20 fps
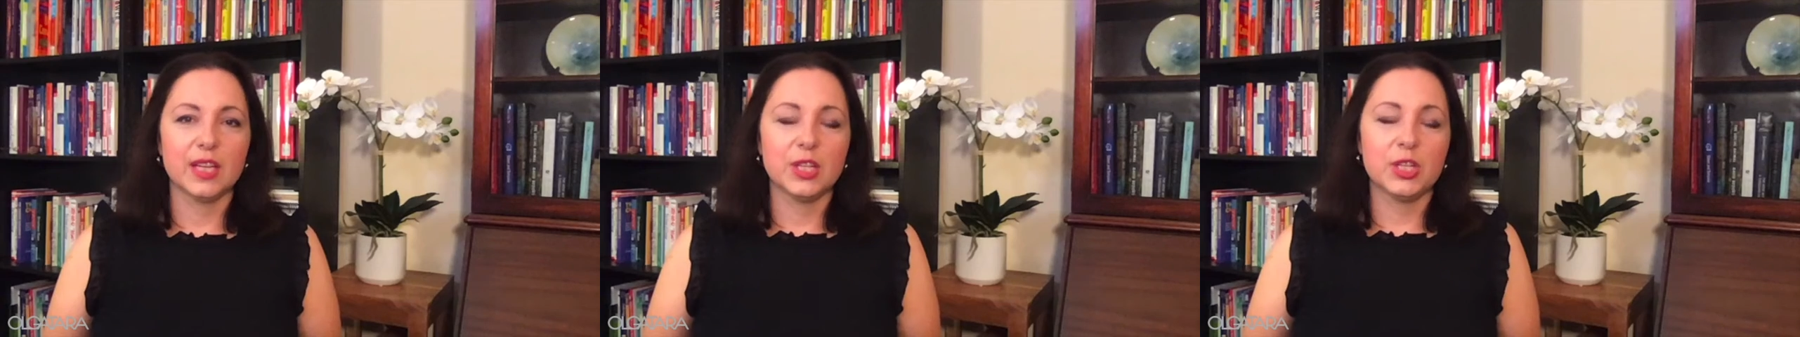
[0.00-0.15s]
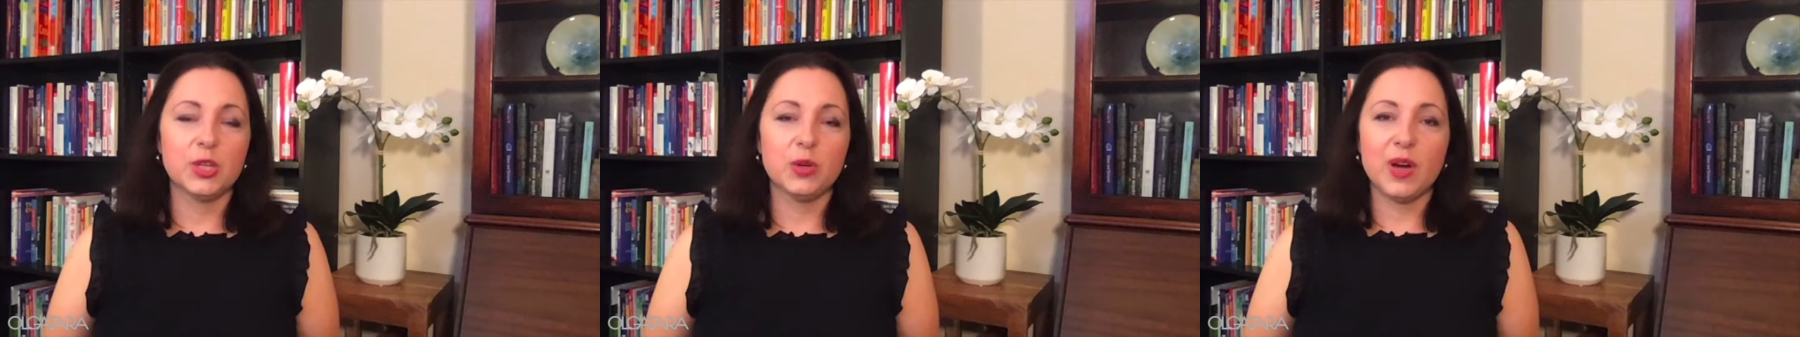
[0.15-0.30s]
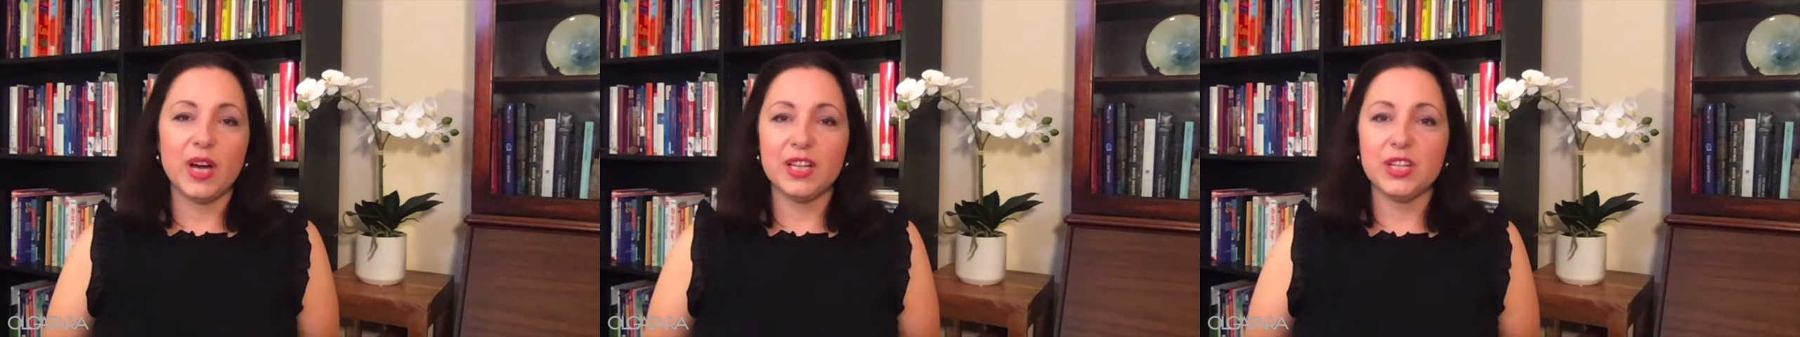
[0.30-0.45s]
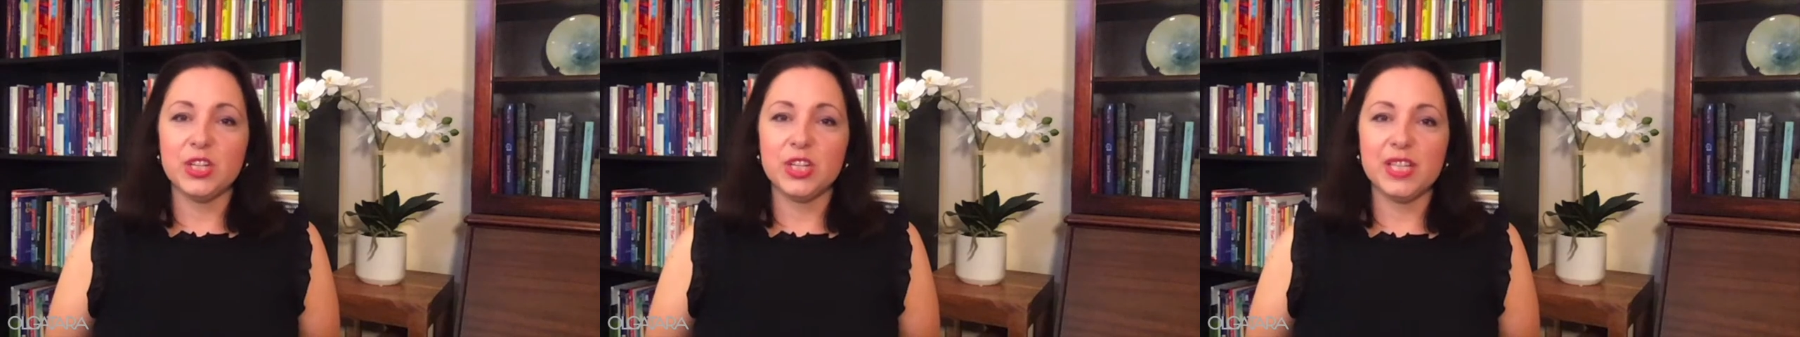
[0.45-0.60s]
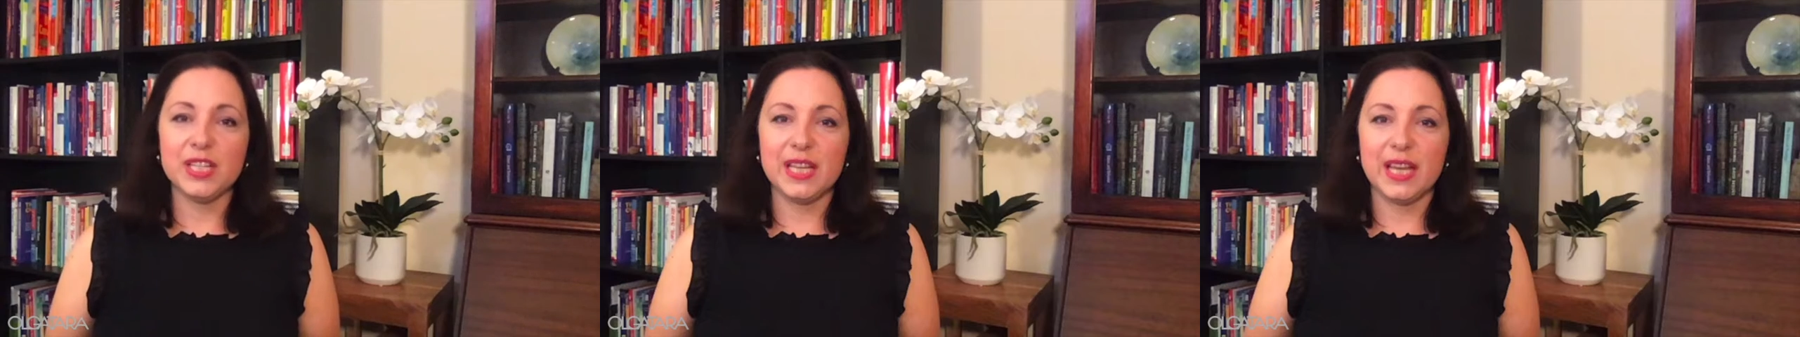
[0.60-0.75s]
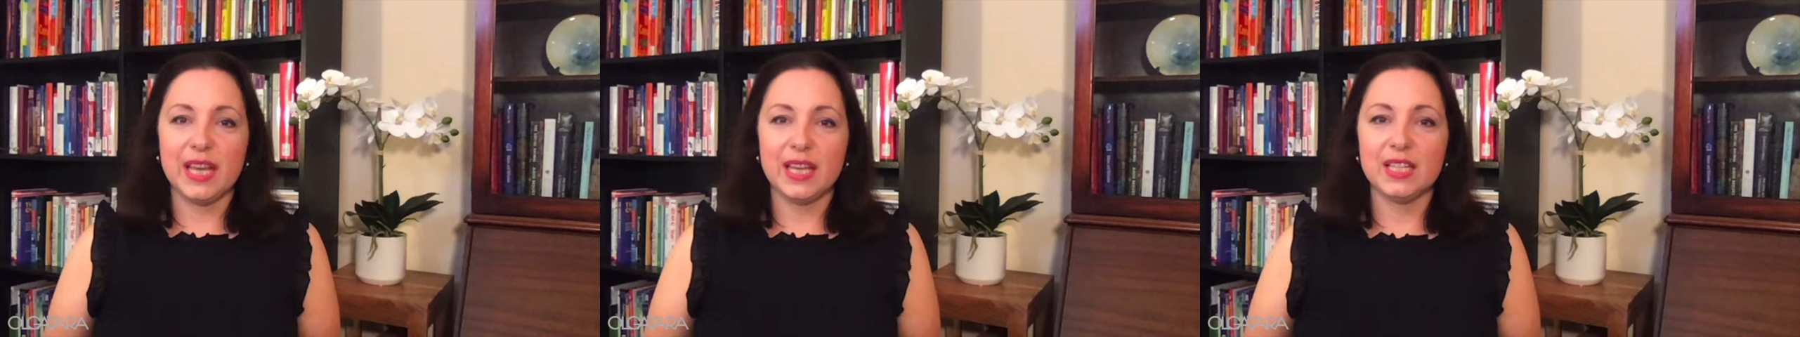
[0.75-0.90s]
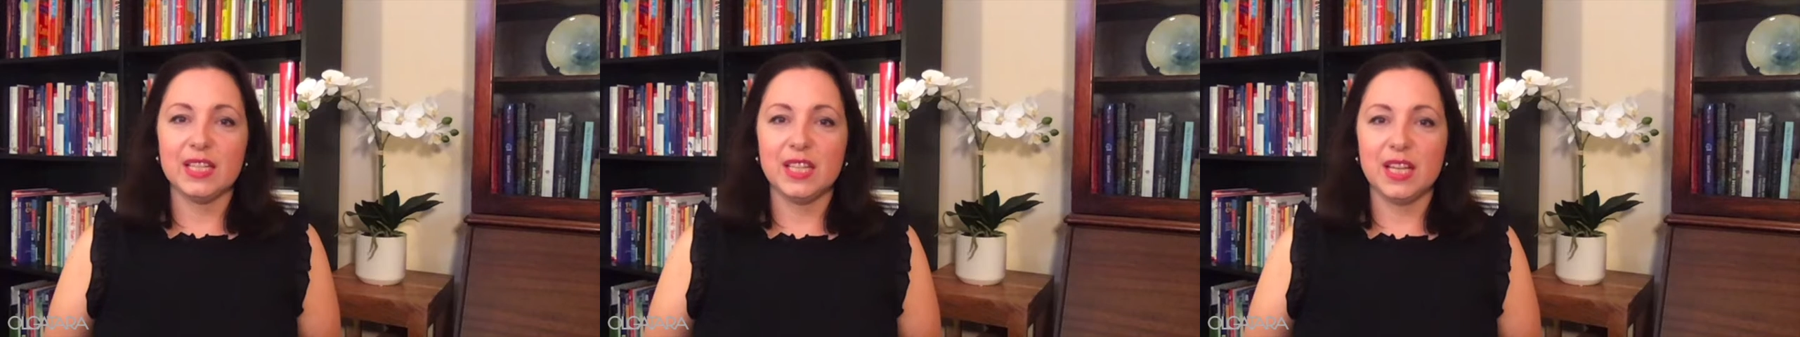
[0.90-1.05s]
To
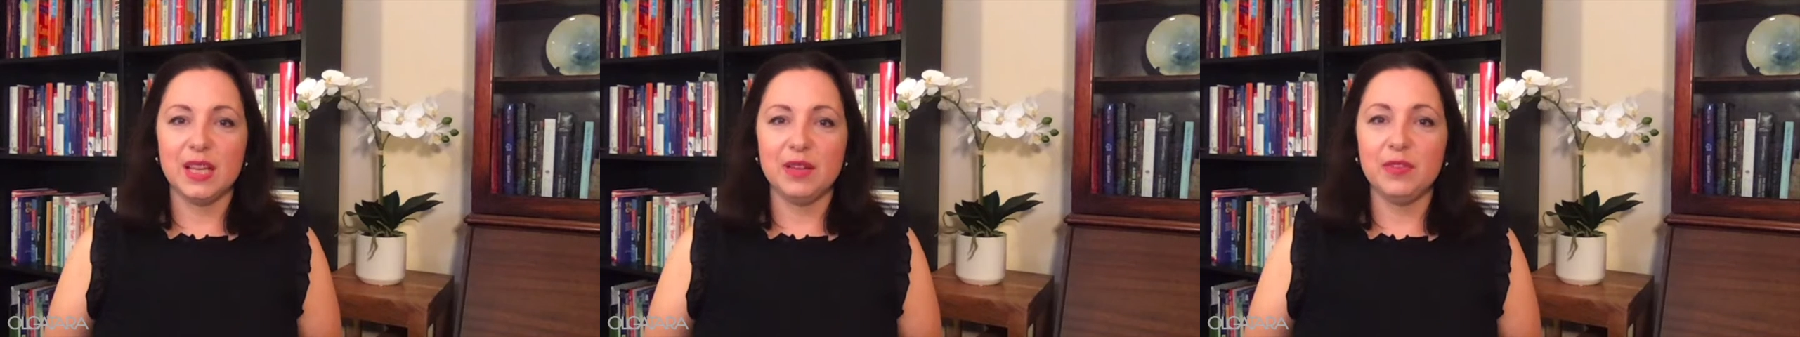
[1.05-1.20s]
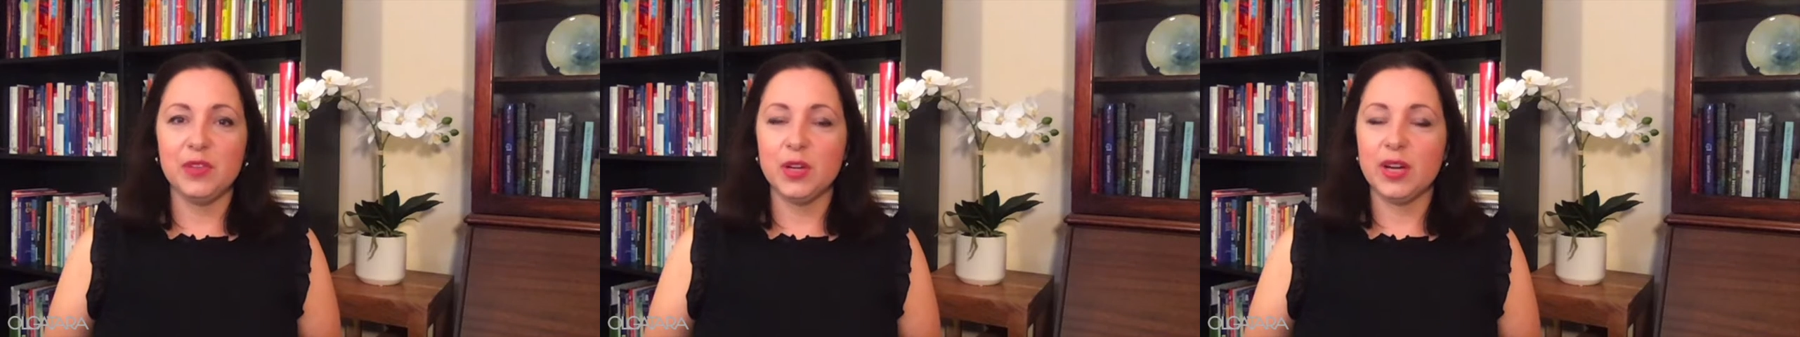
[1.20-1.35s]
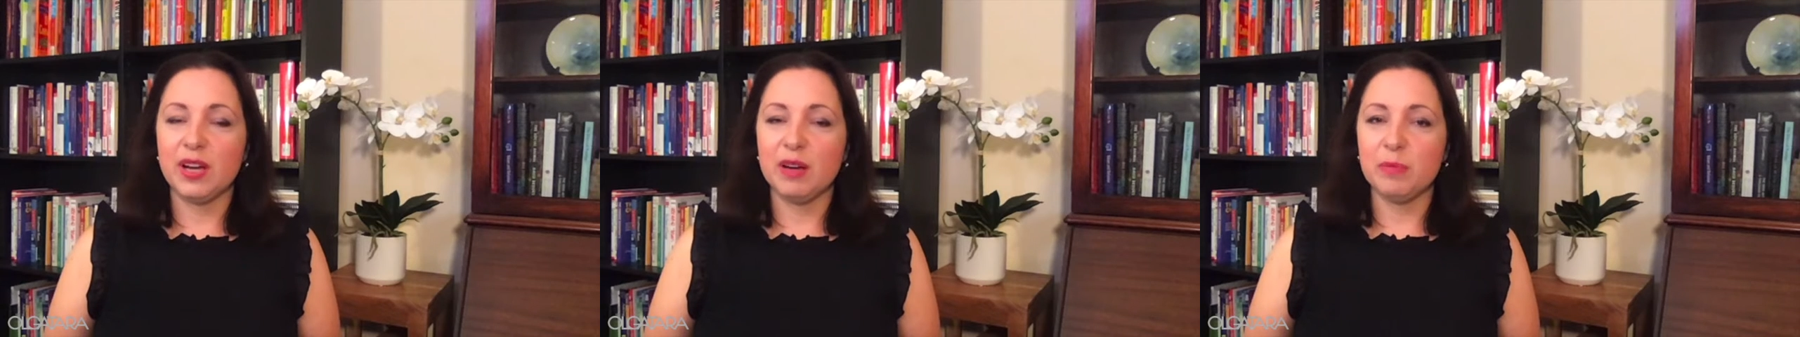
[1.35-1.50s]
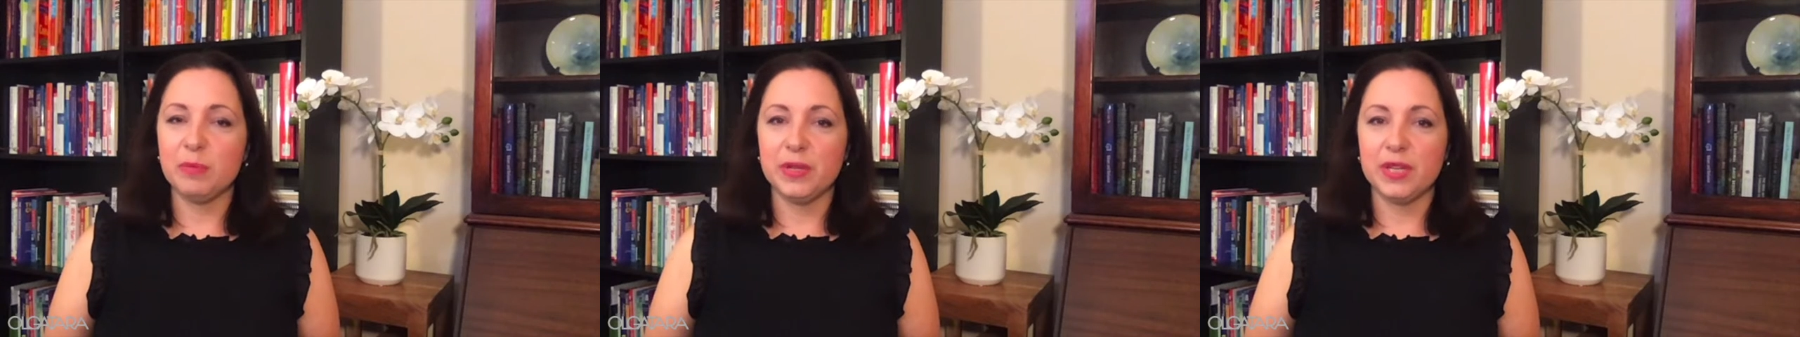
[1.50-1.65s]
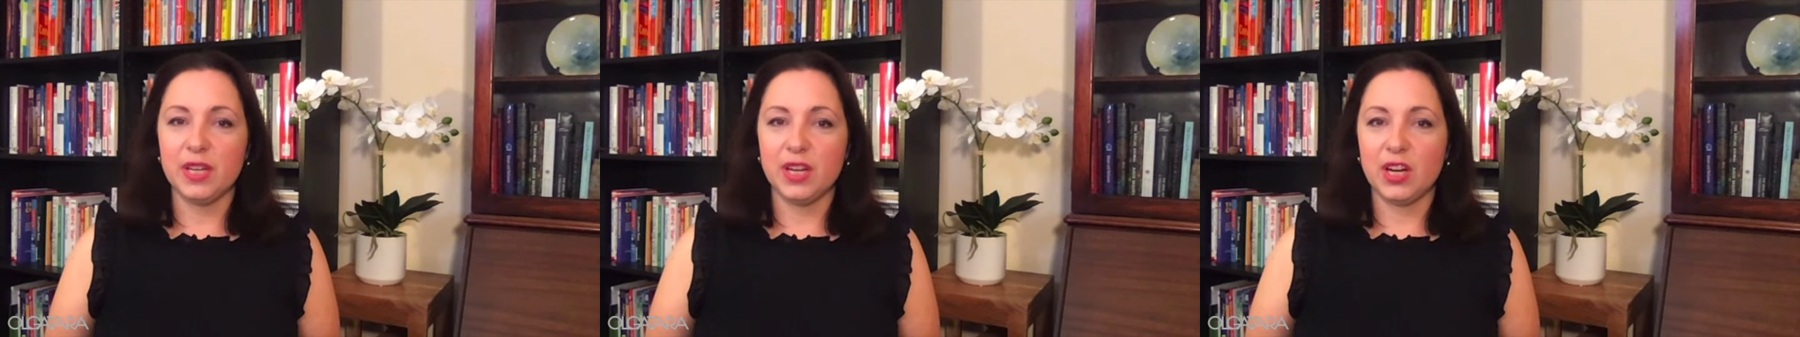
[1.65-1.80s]
understand if your company